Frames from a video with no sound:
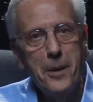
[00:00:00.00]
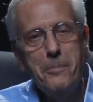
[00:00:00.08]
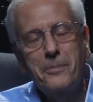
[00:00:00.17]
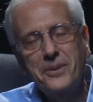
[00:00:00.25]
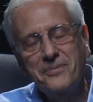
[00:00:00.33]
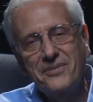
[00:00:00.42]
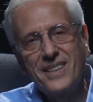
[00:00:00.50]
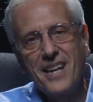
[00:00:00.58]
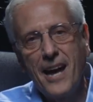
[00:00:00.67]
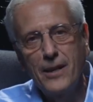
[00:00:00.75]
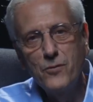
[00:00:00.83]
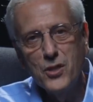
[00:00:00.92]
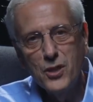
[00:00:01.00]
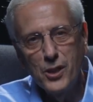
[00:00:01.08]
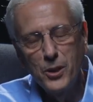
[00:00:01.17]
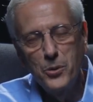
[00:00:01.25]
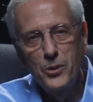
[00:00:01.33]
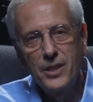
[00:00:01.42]
up, kind of
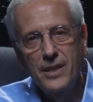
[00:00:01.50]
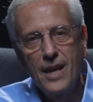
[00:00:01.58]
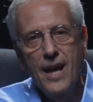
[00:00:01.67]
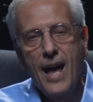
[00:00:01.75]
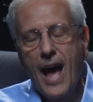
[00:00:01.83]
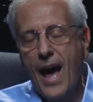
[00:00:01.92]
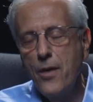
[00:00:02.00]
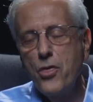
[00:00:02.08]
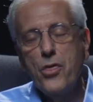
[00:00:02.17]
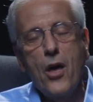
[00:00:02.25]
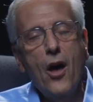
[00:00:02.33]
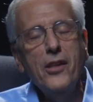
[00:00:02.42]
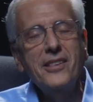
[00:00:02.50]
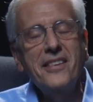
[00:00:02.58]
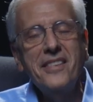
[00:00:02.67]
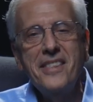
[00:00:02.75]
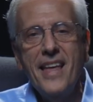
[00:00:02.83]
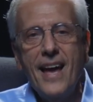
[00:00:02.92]
secluded, I thought
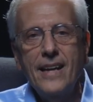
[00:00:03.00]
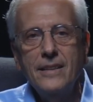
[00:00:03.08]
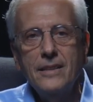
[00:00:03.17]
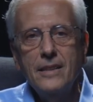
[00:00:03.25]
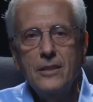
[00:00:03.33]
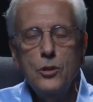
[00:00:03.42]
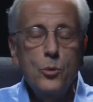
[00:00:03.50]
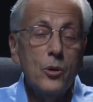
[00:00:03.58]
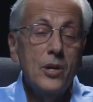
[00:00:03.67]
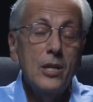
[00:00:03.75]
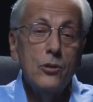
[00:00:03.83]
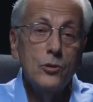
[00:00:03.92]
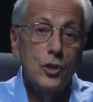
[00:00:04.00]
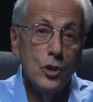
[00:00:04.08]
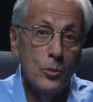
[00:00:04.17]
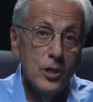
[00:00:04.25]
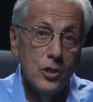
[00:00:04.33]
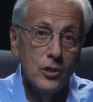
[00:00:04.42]
that you were either
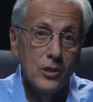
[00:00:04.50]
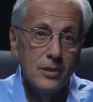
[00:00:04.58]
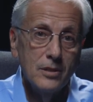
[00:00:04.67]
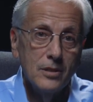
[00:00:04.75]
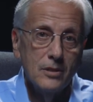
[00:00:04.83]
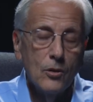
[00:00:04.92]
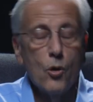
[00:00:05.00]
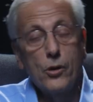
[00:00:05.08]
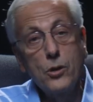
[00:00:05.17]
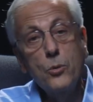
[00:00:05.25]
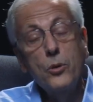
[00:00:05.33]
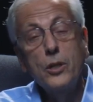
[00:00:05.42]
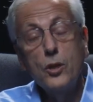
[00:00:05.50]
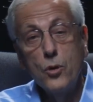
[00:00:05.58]
Jewish or you were a